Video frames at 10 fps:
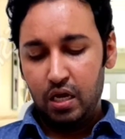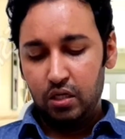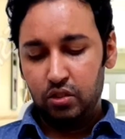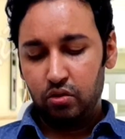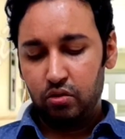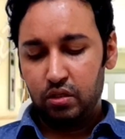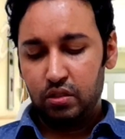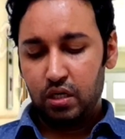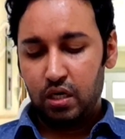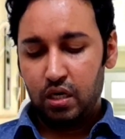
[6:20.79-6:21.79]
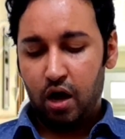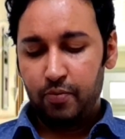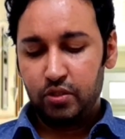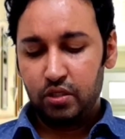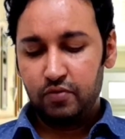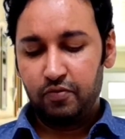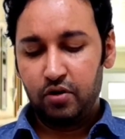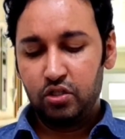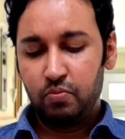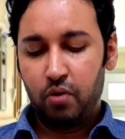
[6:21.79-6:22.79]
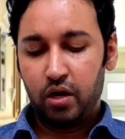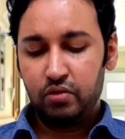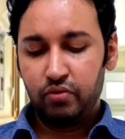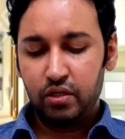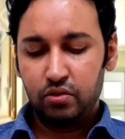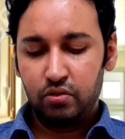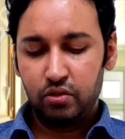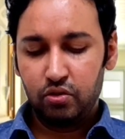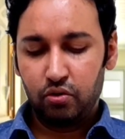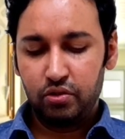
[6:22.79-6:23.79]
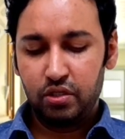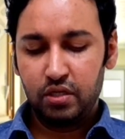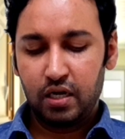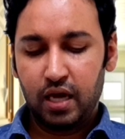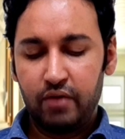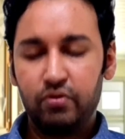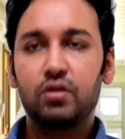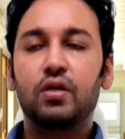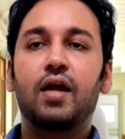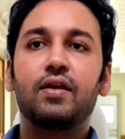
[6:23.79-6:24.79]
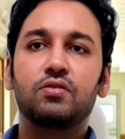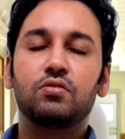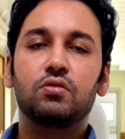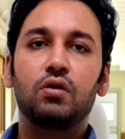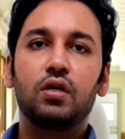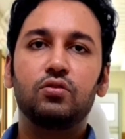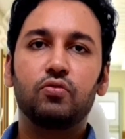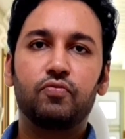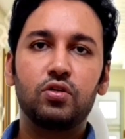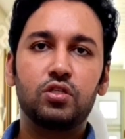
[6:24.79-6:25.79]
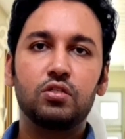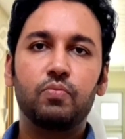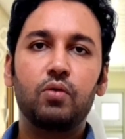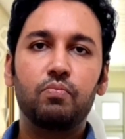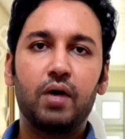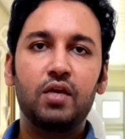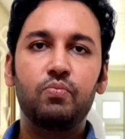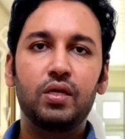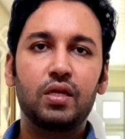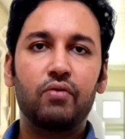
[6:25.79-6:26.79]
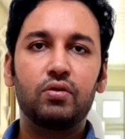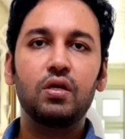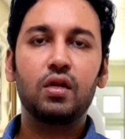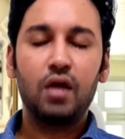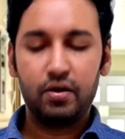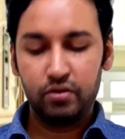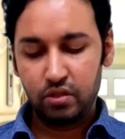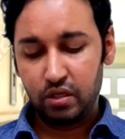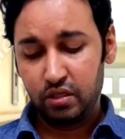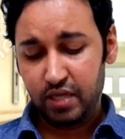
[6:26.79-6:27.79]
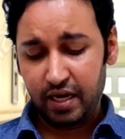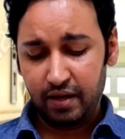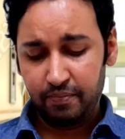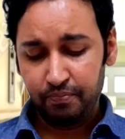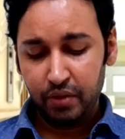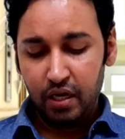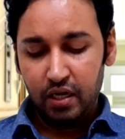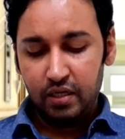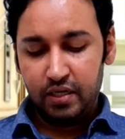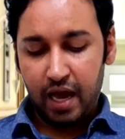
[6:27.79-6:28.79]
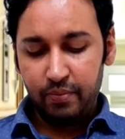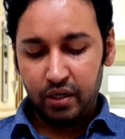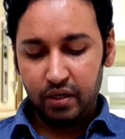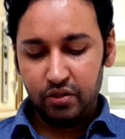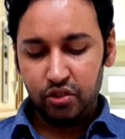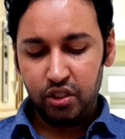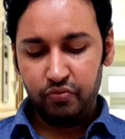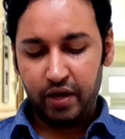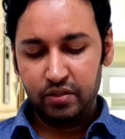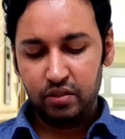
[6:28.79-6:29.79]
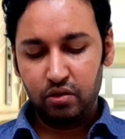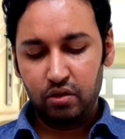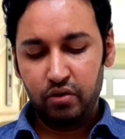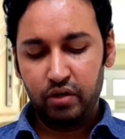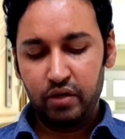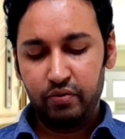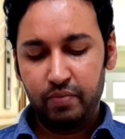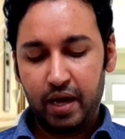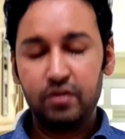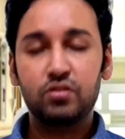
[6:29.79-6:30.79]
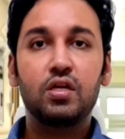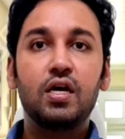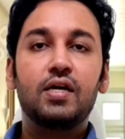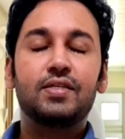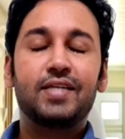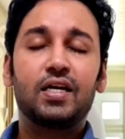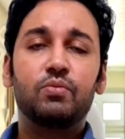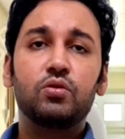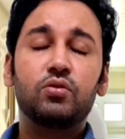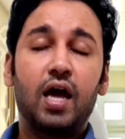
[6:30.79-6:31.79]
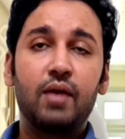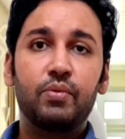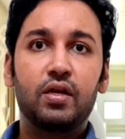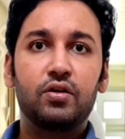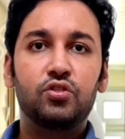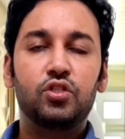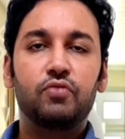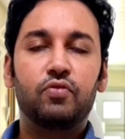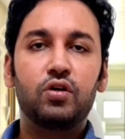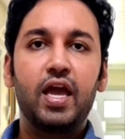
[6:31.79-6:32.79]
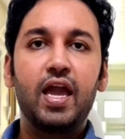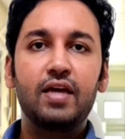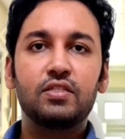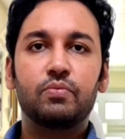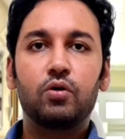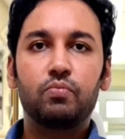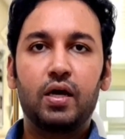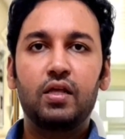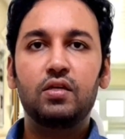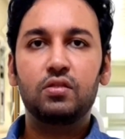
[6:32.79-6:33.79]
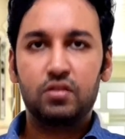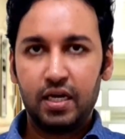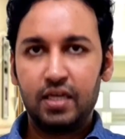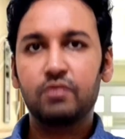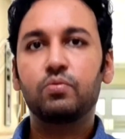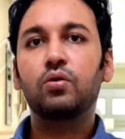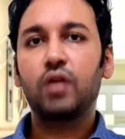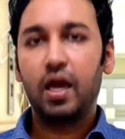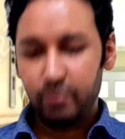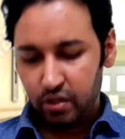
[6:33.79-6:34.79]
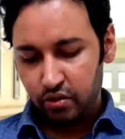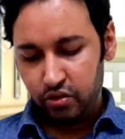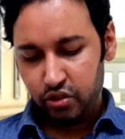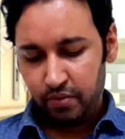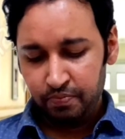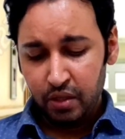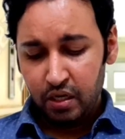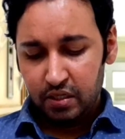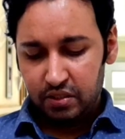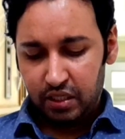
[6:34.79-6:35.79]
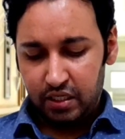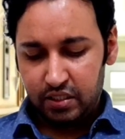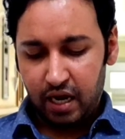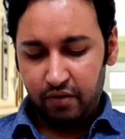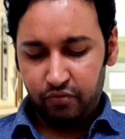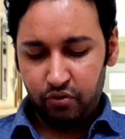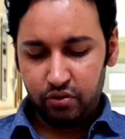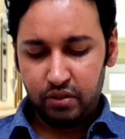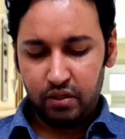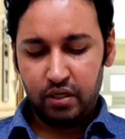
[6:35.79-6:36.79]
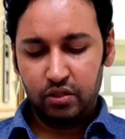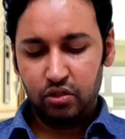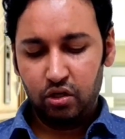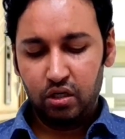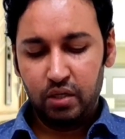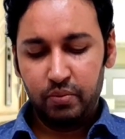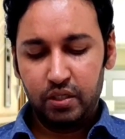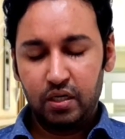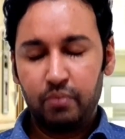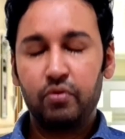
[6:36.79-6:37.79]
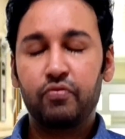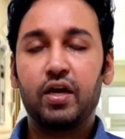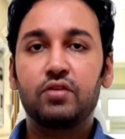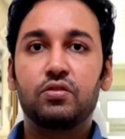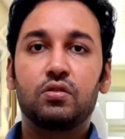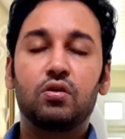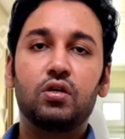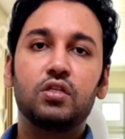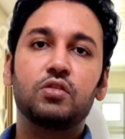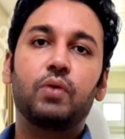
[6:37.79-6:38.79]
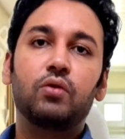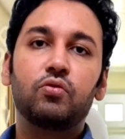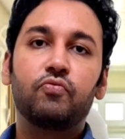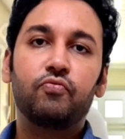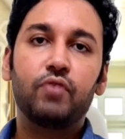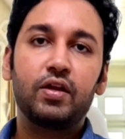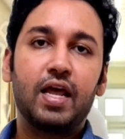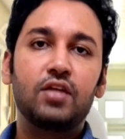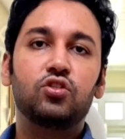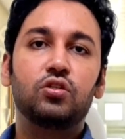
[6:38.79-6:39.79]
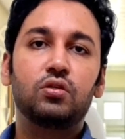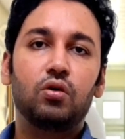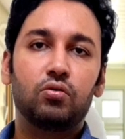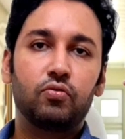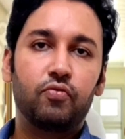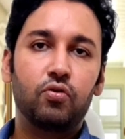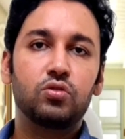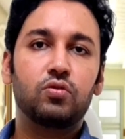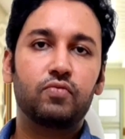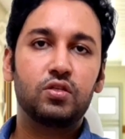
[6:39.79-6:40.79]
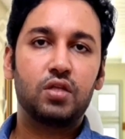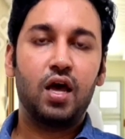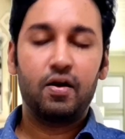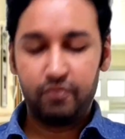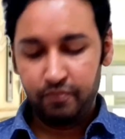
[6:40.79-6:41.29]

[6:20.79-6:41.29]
So this option is first, monetary resources are diverted unnecessarily. So first is about money being diverted and unnecessarily. Second, time and energy is wasted on irrelevant matters. Second about the time and energy. For A is about money. Second is about time and energy. C, staff focus their attention on a limited number of cases. Third is about the attention or the focus of the staff.